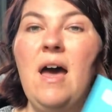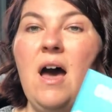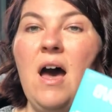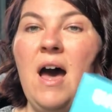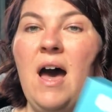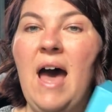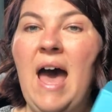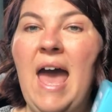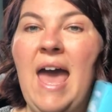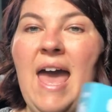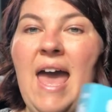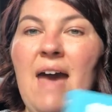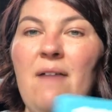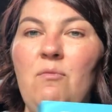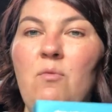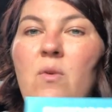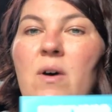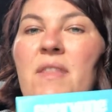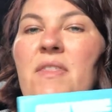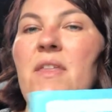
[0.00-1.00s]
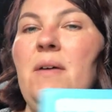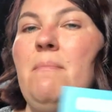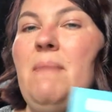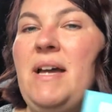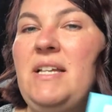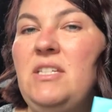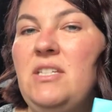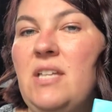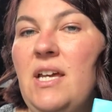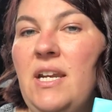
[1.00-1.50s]
Uh, I have one that
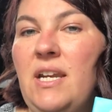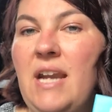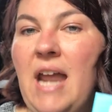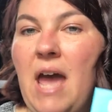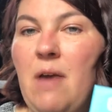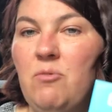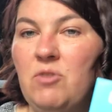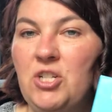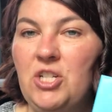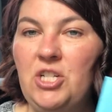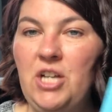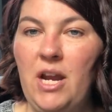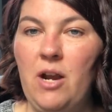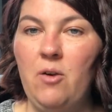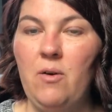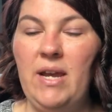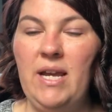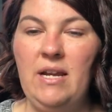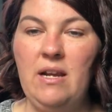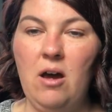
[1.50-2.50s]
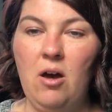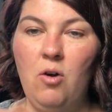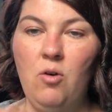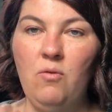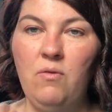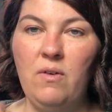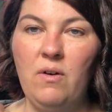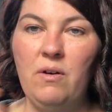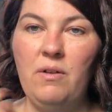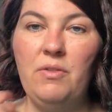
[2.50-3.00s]
my son and I were sharing
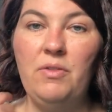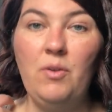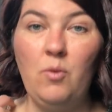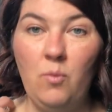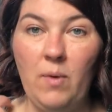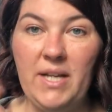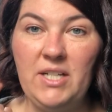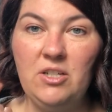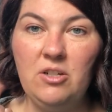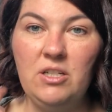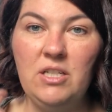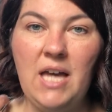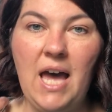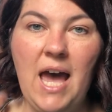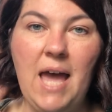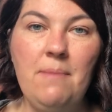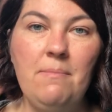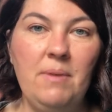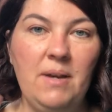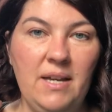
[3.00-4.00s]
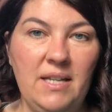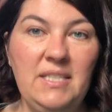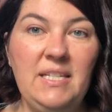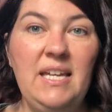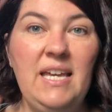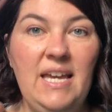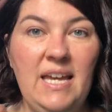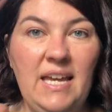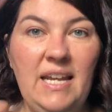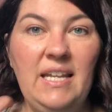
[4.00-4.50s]
over the winter time because
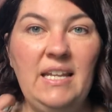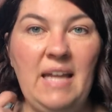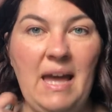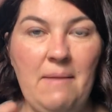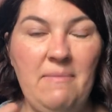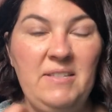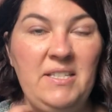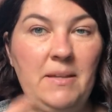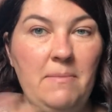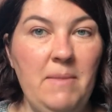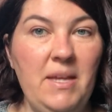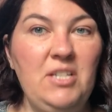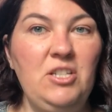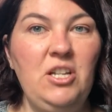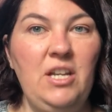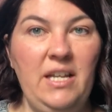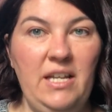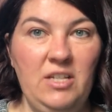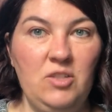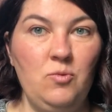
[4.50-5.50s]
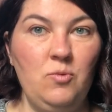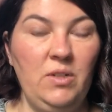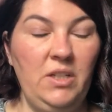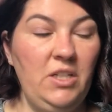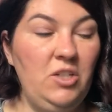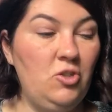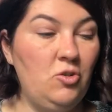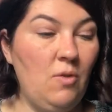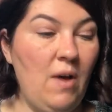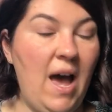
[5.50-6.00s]
again, as I mentioned, it gets
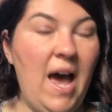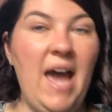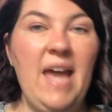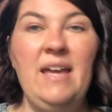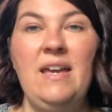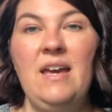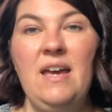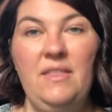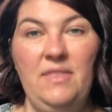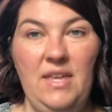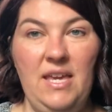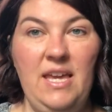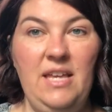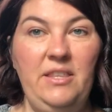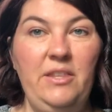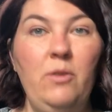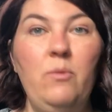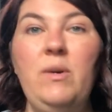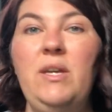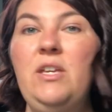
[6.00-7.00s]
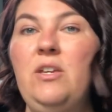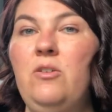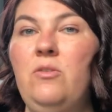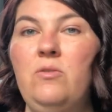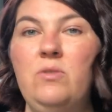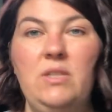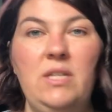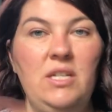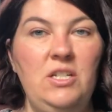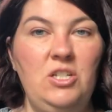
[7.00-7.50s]
really dry. The heat that we
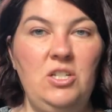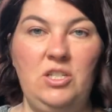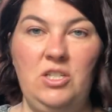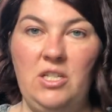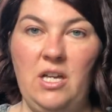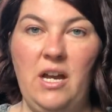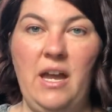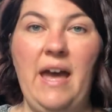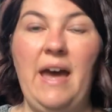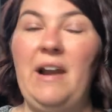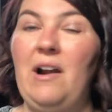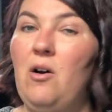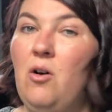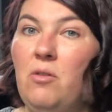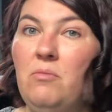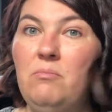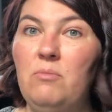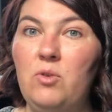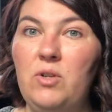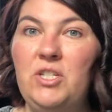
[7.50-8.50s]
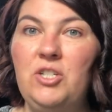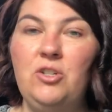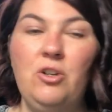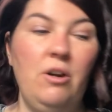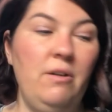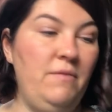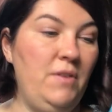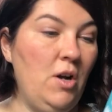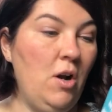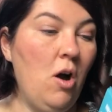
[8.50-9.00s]
use can just suck out all moisture
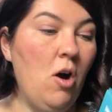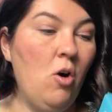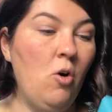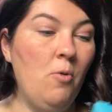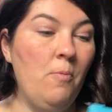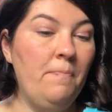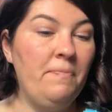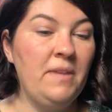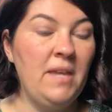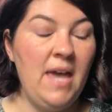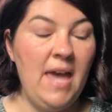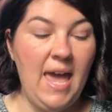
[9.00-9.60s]
of your home.